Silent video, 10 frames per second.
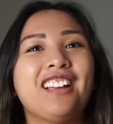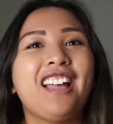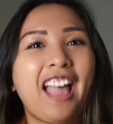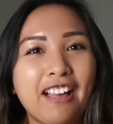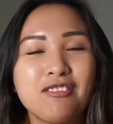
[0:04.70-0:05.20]

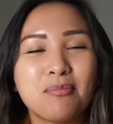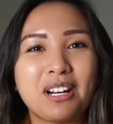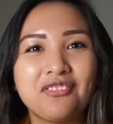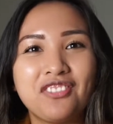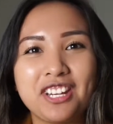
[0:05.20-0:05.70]
Haven't
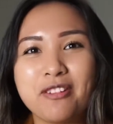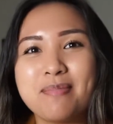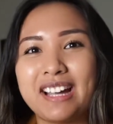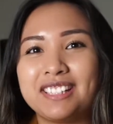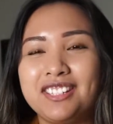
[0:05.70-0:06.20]
brought a video
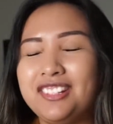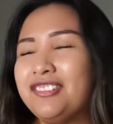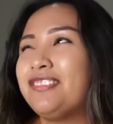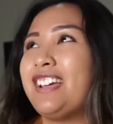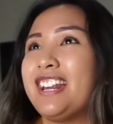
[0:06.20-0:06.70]
back to
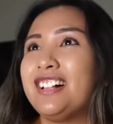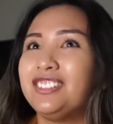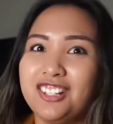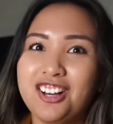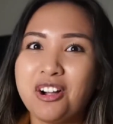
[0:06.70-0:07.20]
you in a
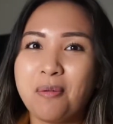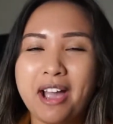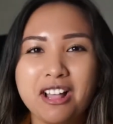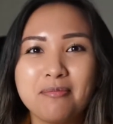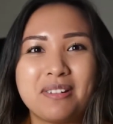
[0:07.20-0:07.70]
long
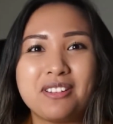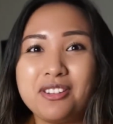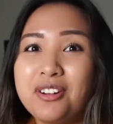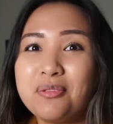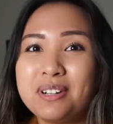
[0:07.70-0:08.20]
while, but
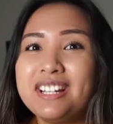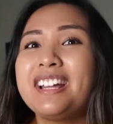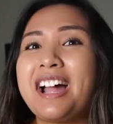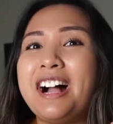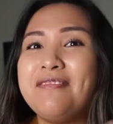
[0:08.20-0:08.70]
you know what?
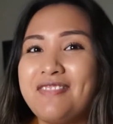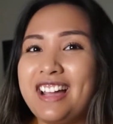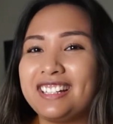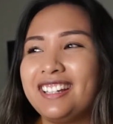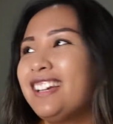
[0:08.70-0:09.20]
I'm
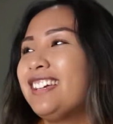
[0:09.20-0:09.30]
back.